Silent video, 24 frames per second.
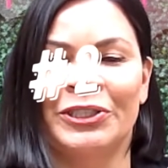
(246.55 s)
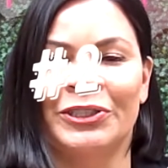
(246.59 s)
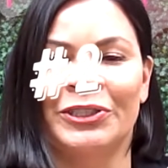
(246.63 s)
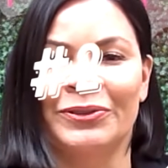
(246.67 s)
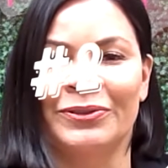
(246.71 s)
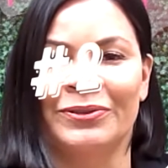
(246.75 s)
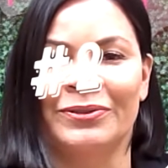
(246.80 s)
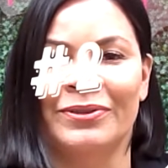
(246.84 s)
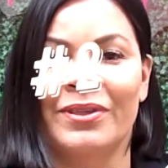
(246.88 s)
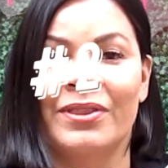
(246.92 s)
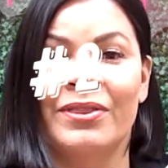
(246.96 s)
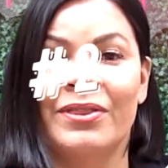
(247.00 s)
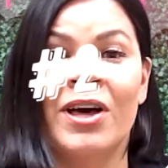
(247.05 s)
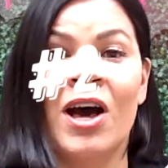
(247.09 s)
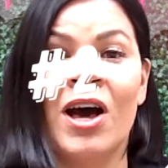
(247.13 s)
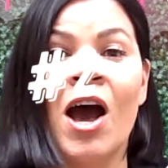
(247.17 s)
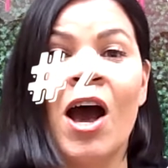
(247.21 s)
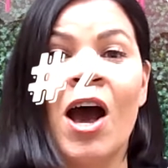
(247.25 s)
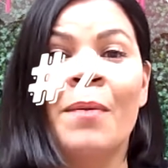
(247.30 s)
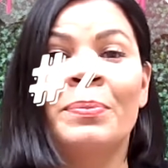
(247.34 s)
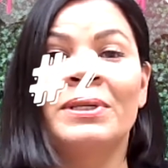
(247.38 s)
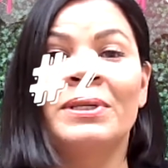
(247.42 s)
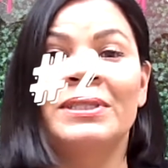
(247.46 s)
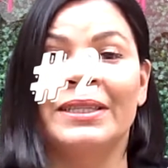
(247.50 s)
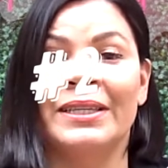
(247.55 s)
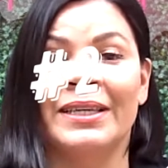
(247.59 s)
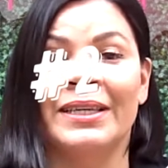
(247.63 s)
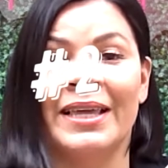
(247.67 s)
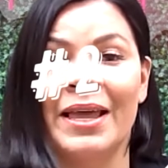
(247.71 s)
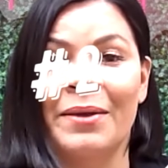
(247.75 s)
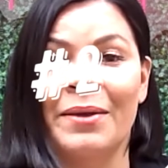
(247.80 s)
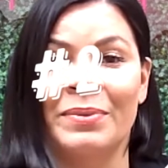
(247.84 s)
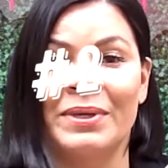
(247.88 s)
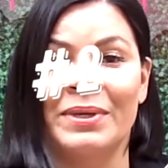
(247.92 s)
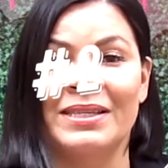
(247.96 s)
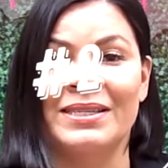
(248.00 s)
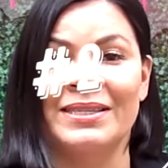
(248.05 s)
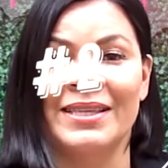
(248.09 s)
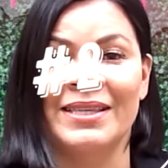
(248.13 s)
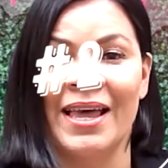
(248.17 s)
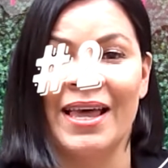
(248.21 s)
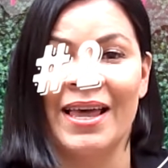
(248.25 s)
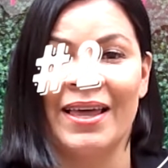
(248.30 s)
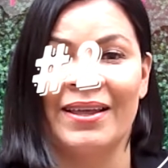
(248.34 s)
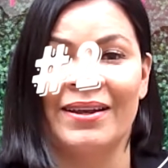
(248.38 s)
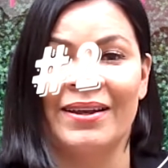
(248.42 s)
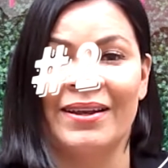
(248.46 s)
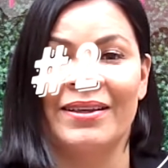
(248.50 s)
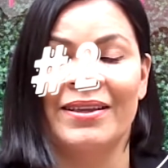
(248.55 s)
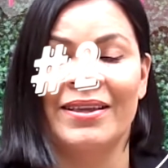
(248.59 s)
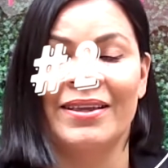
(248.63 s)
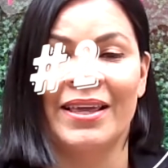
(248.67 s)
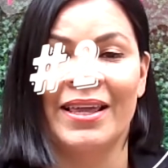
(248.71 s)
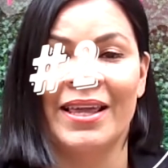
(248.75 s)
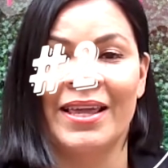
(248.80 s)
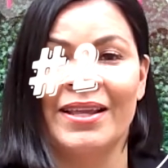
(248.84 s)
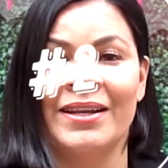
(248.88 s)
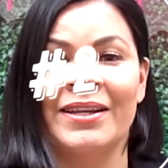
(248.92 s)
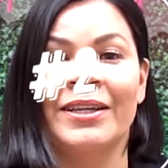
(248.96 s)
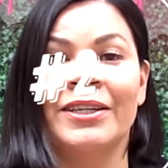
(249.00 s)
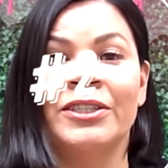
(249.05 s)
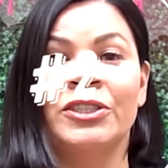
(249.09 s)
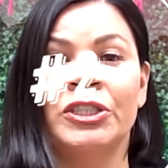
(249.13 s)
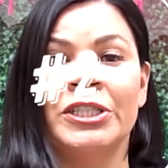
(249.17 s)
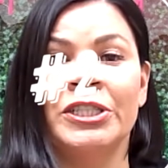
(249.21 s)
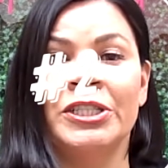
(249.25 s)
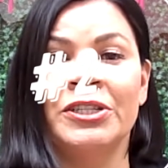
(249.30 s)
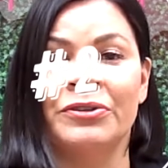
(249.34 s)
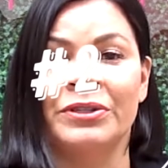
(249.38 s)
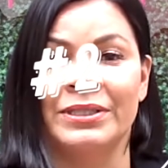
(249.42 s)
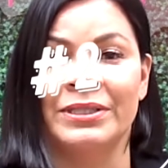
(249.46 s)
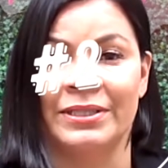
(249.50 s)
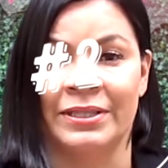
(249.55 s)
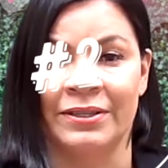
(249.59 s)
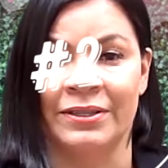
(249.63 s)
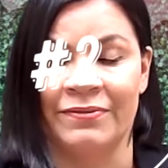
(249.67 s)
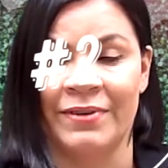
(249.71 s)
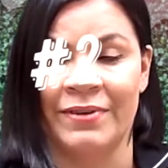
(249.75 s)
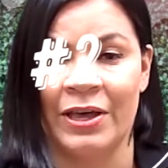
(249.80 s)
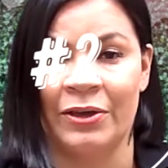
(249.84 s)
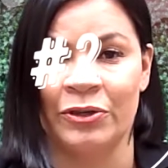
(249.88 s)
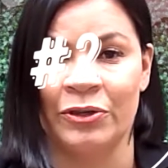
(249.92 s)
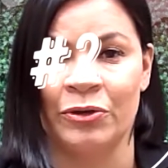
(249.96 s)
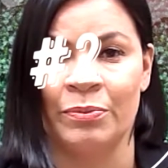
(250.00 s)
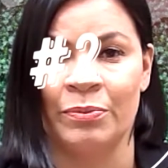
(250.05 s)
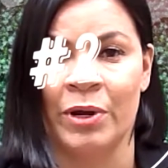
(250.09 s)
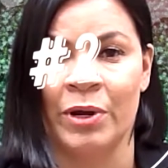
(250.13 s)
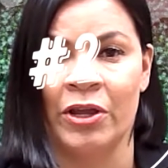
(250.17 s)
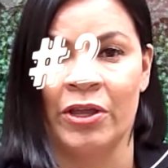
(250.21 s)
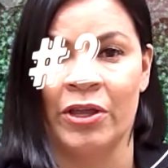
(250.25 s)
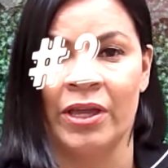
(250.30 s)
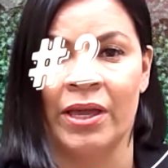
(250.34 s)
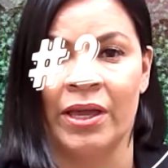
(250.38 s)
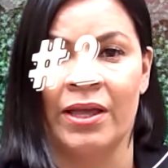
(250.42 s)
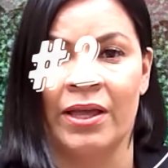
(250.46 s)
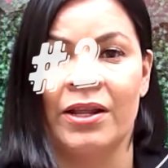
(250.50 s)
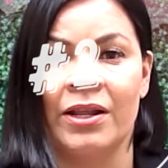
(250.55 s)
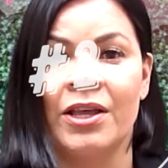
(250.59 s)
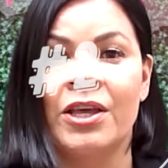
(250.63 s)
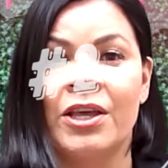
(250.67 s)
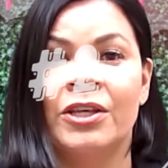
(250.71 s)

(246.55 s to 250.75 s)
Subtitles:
2, the opposite can be said in a decreasing value market.